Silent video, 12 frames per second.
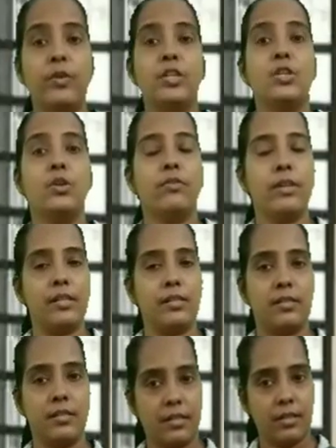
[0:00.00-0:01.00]
window
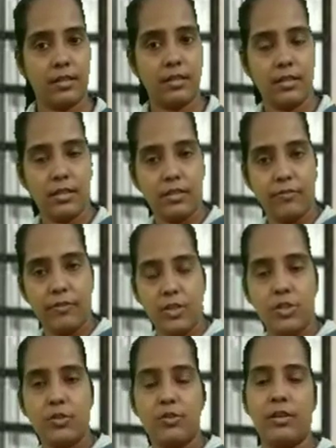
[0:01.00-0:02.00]
grills. The
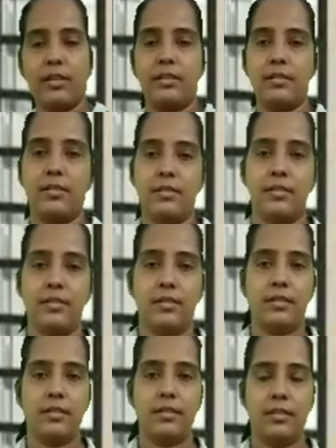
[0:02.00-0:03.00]
window grills.
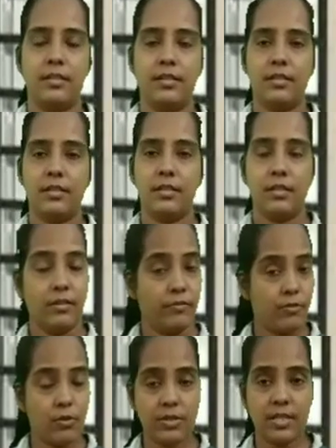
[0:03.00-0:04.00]

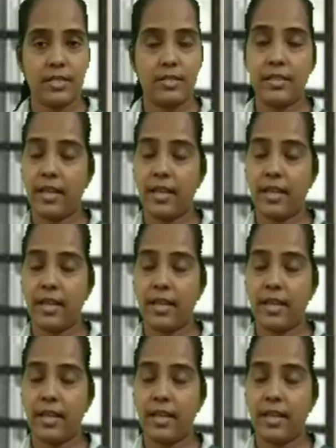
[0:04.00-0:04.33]
Who's yes?